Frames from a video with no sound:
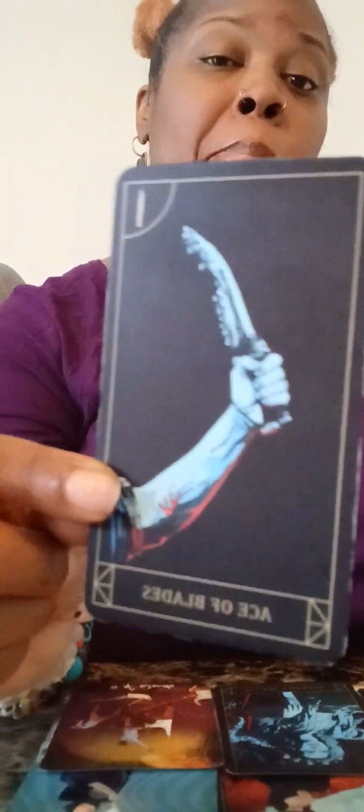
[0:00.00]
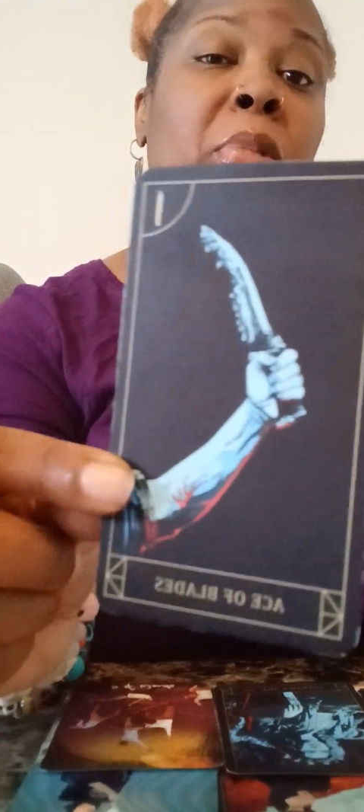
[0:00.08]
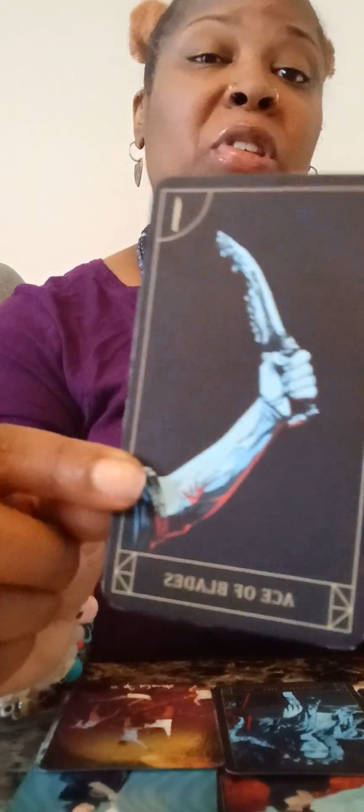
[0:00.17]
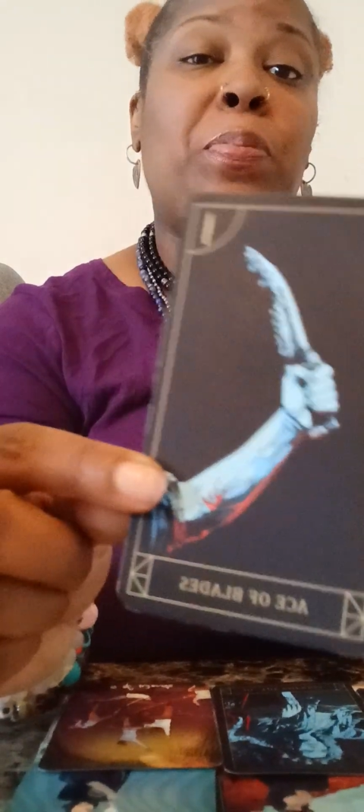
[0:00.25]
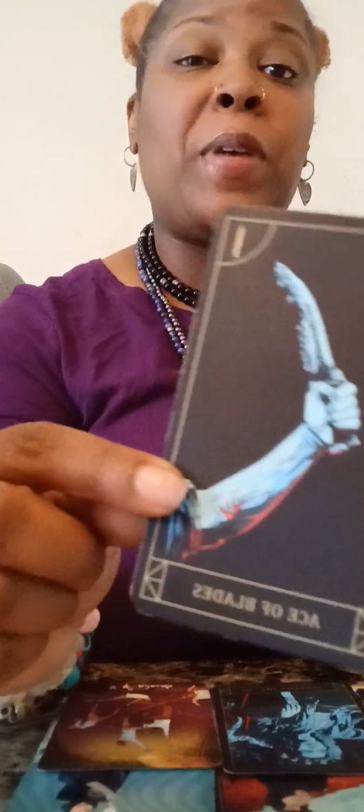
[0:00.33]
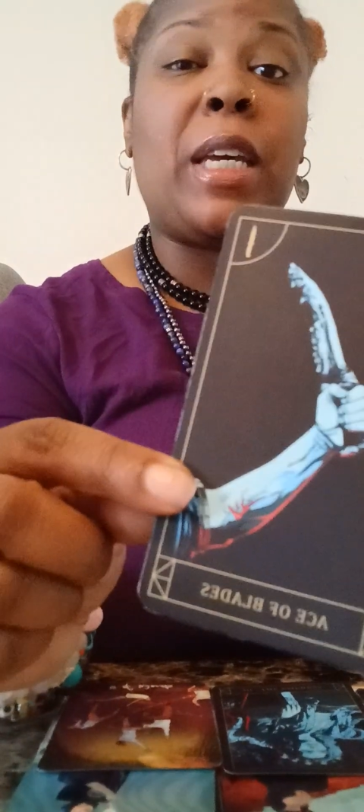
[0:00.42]

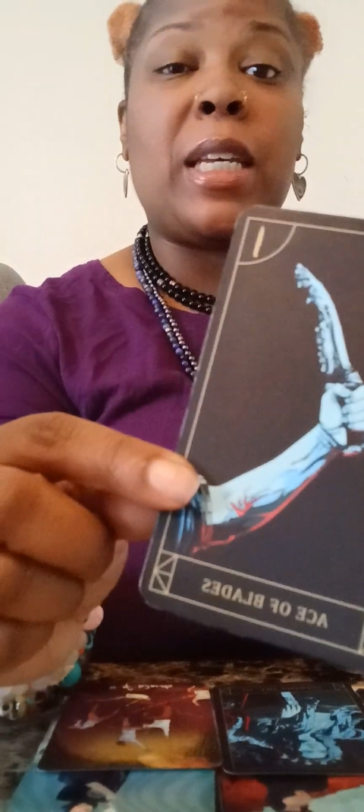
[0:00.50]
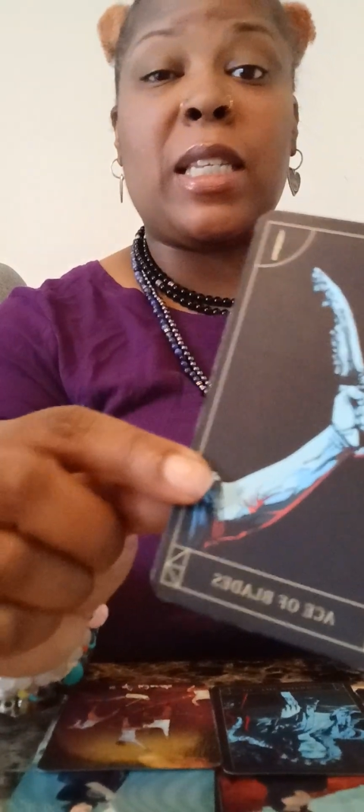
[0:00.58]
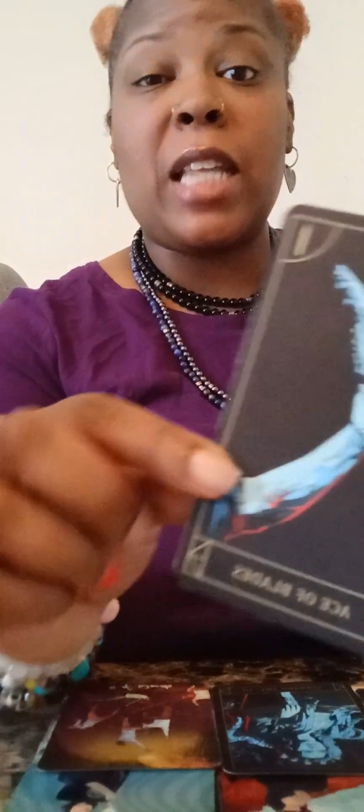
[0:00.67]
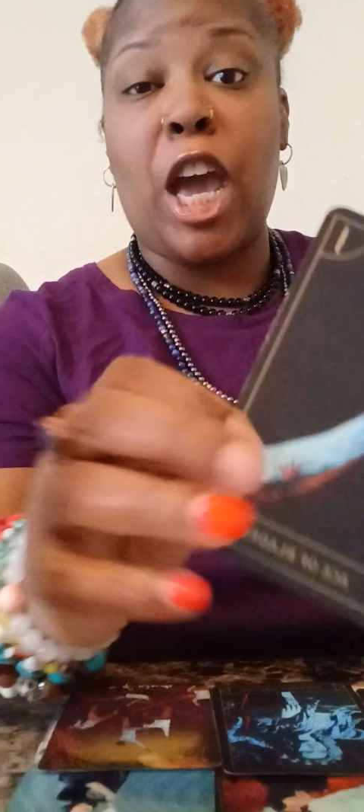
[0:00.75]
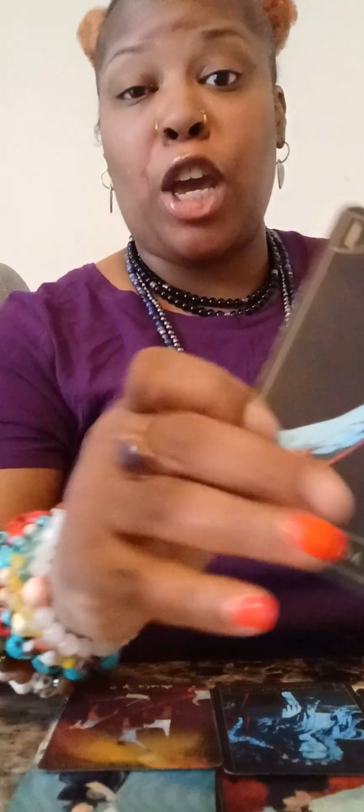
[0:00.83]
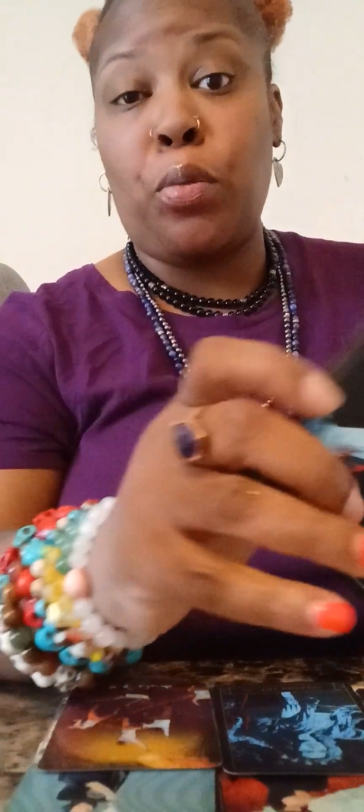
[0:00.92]
Speak his
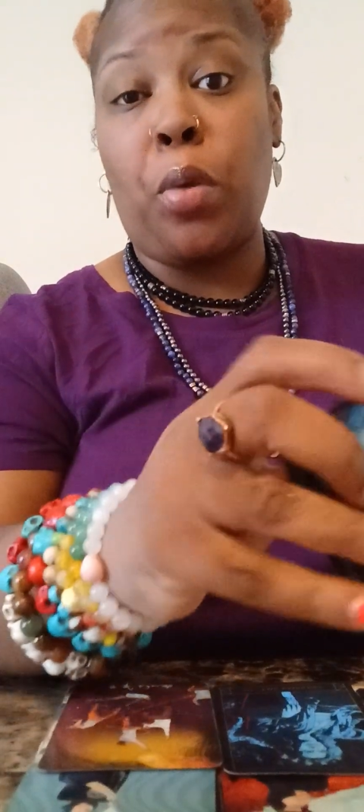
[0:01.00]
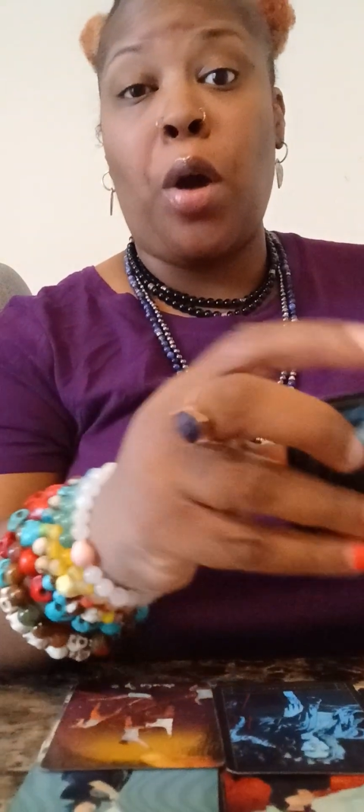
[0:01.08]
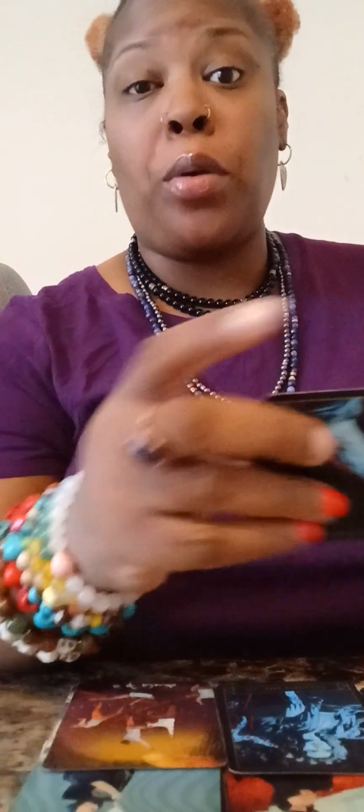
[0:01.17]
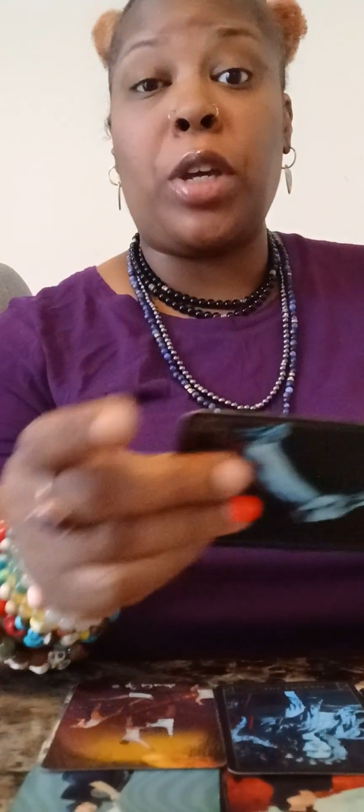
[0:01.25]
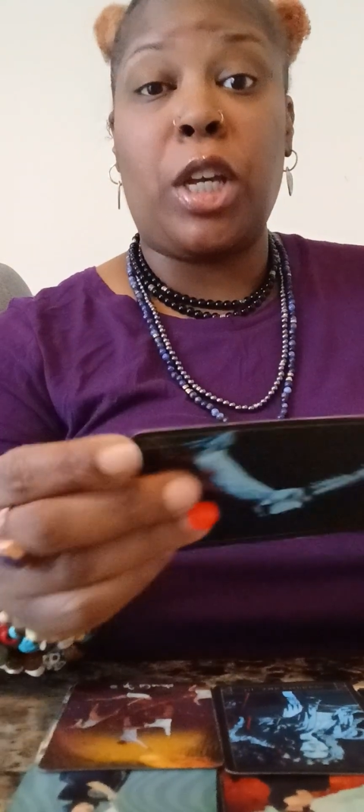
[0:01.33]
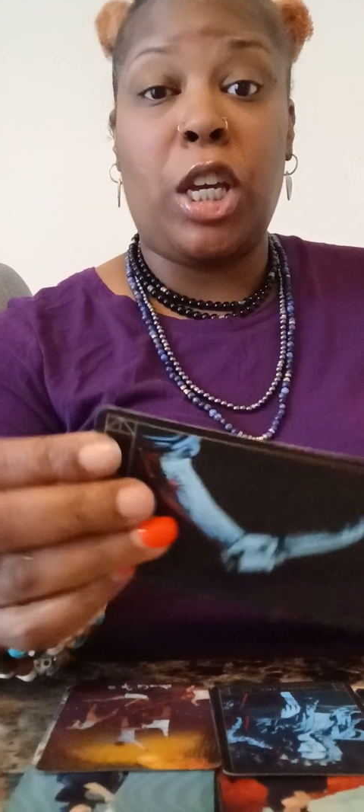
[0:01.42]
name
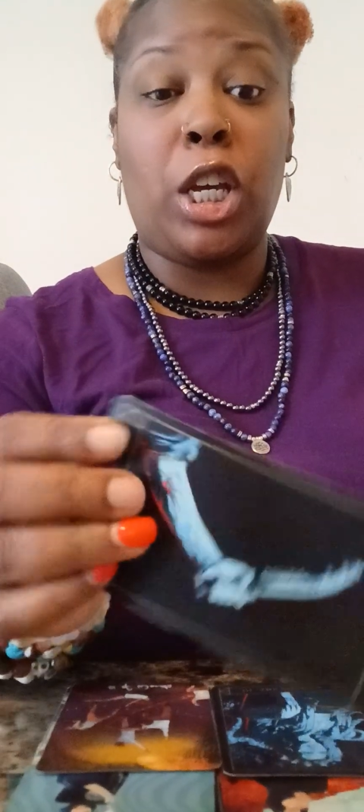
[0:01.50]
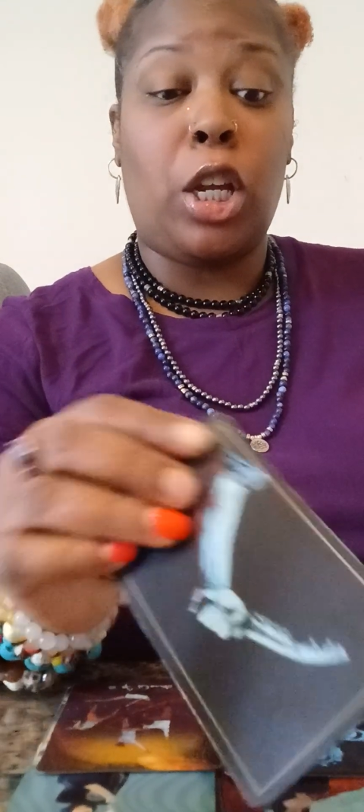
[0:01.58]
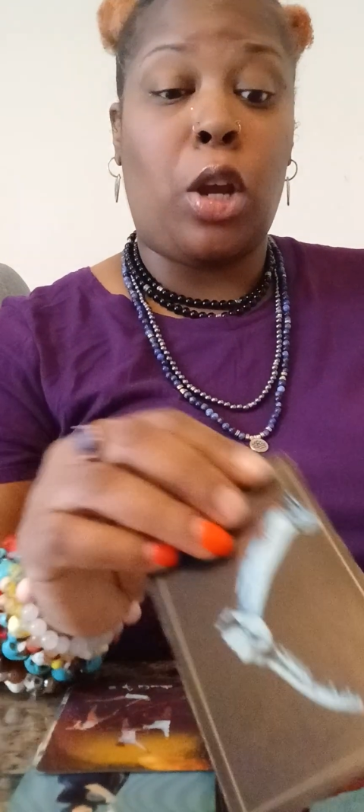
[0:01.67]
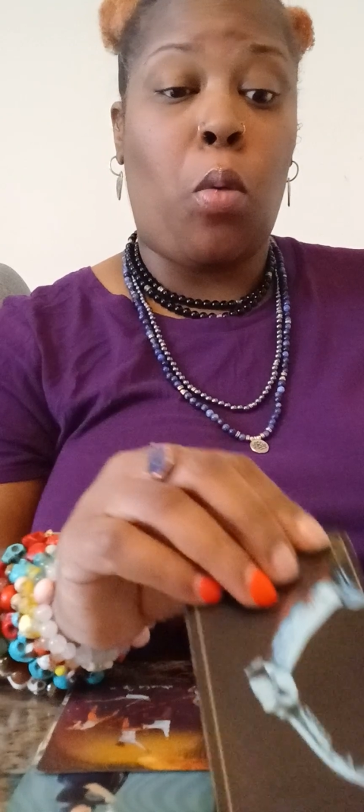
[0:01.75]
wrong again